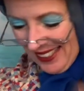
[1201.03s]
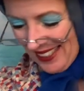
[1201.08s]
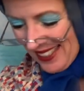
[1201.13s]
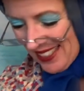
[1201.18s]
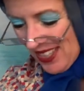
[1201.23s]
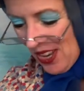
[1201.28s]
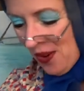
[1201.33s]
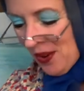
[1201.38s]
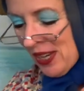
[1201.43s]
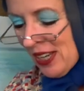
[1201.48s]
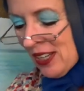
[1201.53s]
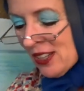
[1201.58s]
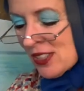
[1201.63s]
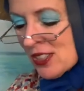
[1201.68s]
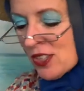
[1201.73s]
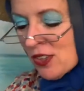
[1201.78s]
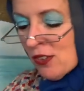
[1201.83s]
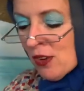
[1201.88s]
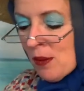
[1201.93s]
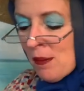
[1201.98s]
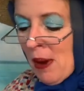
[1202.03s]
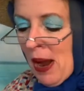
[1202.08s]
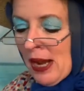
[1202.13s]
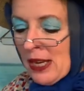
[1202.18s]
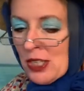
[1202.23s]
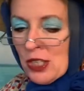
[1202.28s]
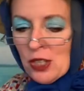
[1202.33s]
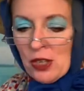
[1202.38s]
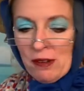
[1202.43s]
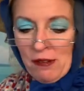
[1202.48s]
So here's a
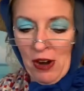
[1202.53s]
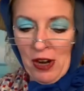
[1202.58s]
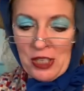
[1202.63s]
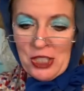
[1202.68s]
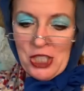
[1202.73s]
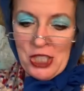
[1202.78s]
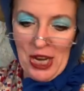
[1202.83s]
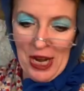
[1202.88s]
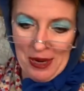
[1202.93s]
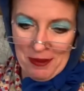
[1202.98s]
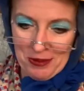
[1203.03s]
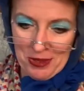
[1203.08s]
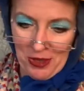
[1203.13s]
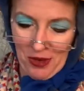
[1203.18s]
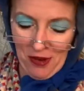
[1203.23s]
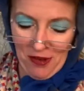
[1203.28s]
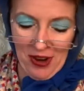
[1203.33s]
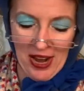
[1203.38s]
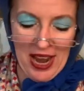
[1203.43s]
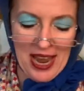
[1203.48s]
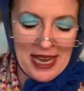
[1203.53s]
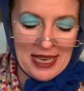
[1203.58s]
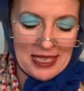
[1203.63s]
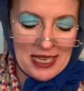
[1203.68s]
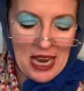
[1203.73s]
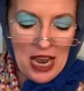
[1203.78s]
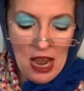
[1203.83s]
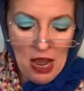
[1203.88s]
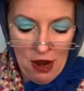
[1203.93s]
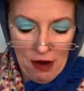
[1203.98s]
reminder of our shapes, all right?
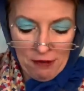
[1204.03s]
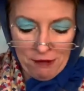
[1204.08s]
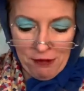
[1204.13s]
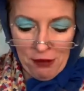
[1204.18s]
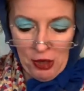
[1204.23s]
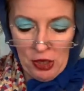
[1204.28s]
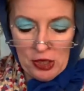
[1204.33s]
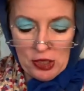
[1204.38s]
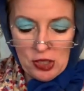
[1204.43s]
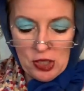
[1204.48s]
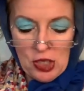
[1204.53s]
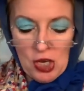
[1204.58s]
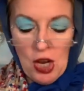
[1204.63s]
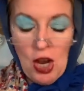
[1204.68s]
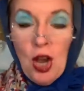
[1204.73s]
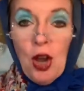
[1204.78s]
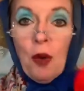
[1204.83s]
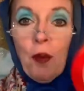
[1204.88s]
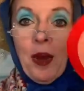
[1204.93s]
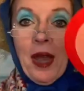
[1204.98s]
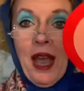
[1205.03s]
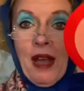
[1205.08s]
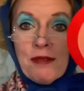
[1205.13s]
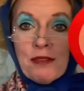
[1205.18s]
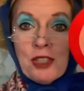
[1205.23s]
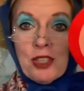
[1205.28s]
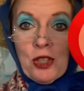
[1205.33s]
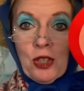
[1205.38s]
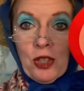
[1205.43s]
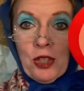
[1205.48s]
First, we have
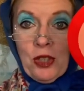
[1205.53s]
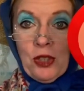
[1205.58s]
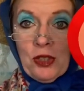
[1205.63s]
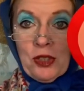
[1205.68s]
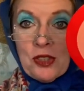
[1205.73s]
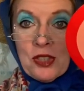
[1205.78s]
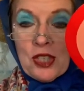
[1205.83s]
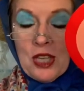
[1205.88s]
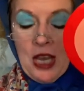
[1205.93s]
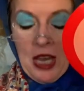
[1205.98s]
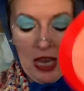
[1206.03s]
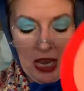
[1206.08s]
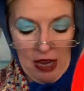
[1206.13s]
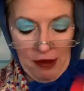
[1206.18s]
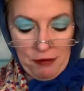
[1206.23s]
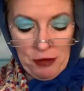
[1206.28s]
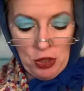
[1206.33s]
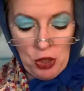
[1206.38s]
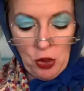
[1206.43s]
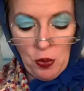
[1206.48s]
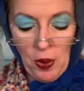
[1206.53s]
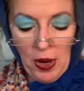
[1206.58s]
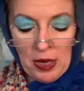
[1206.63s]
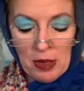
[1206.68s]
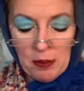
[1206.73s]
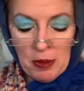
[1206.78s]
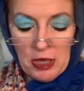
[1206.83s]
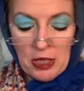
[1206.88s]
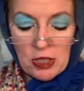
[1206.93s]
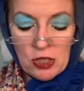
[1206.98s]
circles. If you wanna
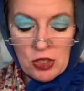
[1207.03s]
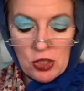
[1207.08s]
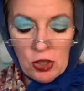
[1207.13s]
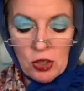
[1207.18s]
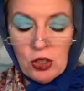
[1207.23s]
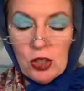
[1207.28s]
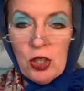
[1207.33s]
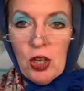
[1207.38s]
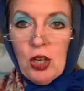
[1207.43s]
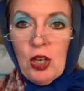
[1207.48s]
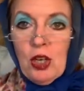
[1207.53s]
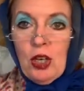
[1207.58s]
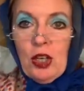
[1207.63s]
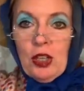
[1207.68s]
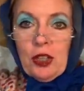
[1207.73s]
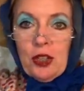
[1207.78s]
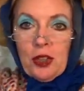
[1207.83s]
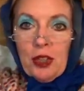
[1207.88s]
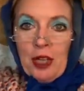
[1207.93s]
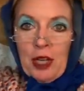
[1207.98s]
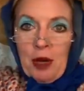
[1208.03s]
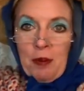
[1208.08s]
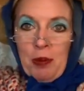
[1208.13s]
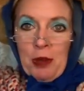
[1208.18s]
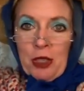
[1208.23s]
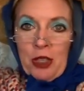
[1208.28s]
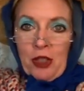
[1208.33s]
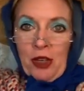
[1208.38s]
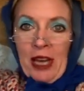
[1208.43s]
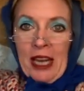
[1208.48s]
be the circle, you're gonna
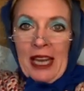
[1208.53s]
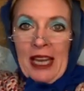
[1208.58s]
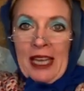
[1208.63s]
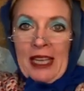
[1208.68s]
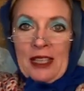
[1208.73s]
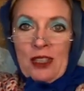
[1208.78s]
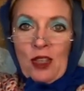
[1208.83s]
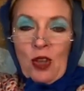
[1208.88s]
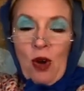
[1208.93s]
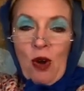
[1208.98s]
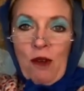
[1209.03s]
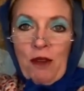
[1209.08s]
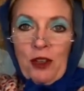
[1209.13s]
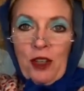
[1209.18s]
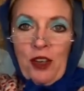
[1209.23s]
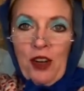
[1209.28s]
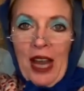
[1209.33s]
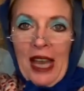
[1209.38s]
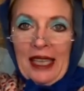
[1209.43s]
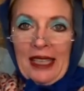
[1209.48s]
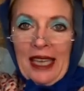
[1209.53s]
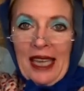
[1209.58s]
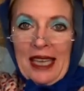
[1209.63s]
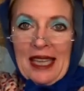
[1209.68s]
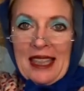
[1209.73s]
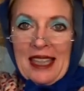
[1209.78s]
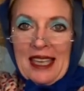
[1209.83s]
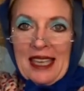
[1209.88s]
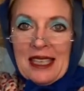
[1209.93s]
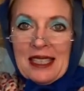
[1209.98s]
put your hands over your head
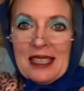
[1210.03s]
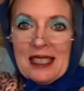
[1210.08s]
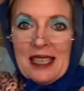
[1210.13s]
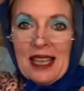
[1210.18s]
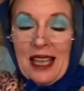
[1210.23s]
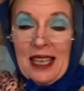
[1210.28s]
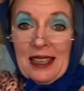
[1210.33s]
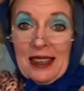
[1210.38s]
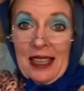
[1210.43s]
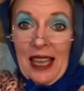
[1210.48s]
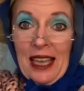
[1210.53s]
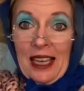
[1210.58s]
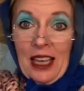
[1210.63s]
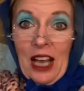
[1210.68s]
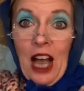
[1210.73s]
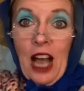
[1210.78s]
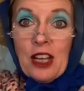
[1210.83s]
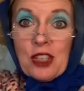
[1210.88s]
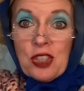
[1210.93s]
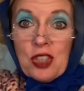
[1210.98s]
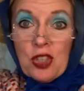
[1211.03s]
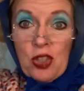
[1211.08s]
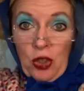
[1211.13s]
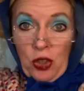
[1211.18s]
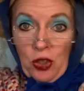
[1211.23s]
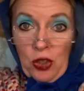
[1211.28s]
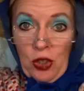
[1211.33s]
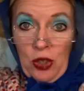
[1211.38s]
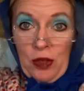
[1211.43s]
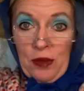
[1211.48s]
like this, like a
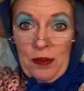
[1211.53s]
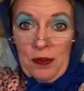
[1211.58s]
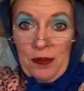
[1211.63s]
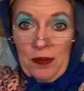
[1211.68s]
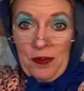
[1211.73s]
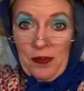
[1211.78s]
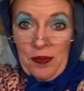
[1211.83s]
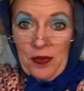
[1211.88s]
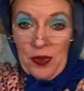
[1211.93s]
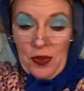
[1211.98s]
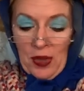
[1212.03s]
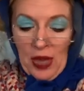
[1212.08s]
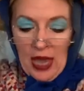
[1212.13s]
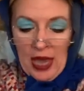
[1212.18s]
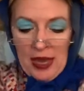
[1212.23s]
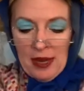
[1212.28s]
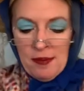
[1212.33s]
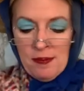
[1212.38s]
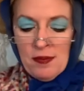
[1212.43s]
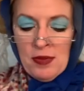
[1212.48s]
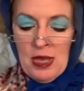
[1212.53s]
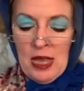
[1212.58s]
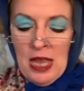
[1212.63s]
circle, okay?